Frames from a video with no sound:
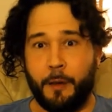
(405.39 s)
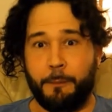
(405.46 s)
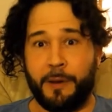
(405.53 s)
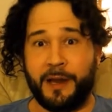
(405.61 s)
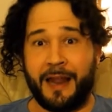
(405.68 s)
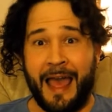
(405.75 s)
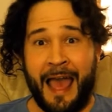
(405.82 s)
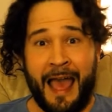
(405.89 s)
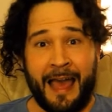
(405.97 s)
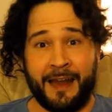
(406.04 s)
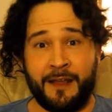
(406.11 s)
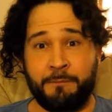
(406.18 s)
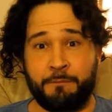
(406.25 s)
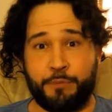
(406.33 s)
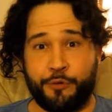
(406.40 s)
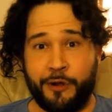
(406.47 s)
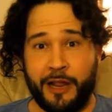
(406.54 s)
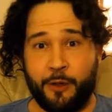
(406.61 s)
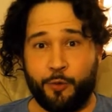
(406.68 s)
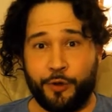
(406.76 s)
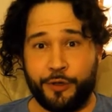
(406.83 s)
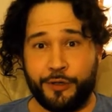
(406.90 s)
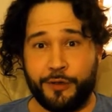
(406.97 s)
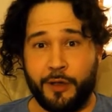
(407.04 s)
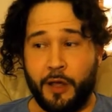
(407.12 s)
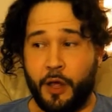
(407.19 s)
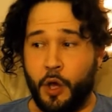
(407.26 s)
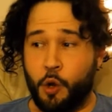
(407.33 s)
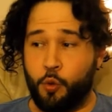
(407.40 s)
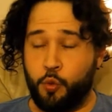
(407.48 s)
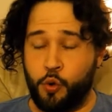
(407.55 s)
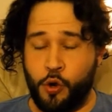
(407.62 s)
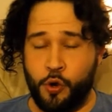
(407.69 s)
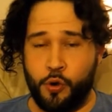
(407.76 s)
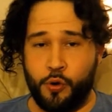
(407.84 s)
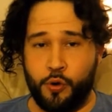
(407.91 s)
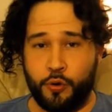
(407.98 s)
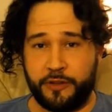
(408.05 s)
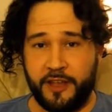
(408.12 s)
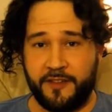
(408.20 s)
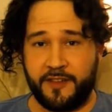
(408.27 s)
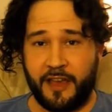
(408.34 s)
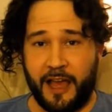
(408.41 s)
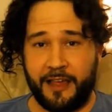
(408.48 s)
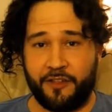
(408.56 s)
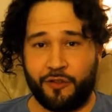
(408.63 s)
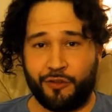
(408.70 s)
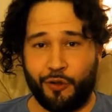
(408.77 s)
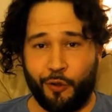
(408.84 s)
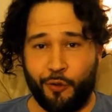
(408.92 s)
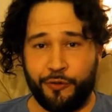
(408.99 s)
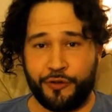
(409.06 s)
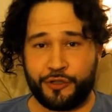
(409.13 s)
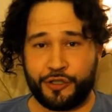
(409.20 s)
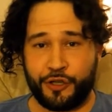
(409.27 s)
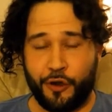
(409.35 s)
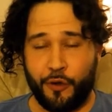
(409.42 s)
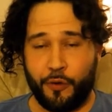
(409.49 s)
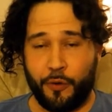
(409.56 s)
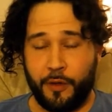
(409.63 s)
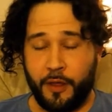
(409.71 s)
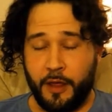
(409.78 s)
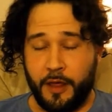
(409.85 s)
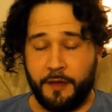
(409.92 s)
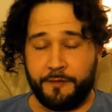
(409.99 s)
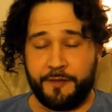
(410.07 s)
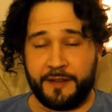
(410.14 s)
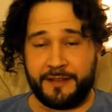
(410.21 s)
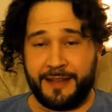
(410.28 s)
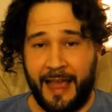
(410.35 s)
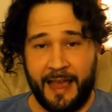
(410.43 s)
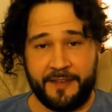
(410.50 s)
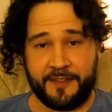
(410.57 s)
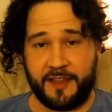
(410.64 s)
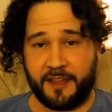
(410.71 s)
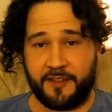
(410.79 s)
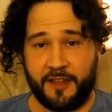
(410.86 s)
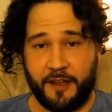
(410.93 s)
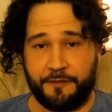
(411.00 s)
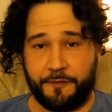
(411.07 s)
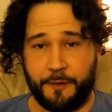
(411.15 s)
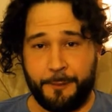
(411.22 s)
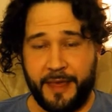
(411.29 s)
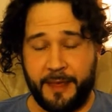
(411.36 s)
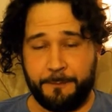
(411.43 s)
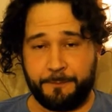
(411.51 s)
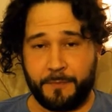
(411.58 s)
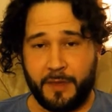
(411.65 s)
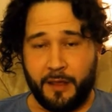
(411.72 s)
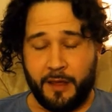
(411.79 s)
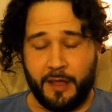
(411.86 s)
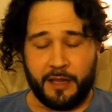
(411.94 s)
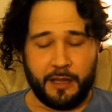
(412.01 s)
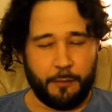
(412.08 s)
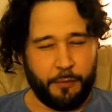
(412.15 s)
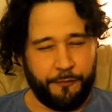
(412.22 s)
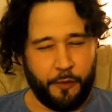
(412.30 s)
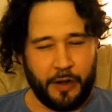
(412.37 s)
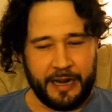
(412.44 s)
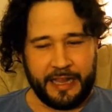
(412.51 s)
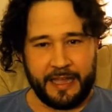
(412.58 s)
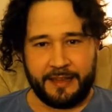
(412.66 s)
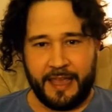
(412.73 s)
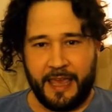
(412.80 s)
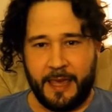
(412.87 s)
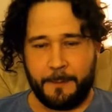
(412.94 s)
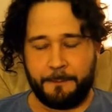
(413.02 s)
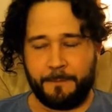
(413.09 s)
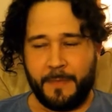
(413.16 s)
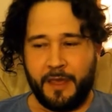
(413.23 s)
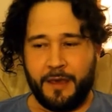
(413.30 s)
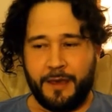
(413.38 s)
But Adam Braidwood, woo, this guy stole the show. Fantastic stuff from him. Now, before I get to him,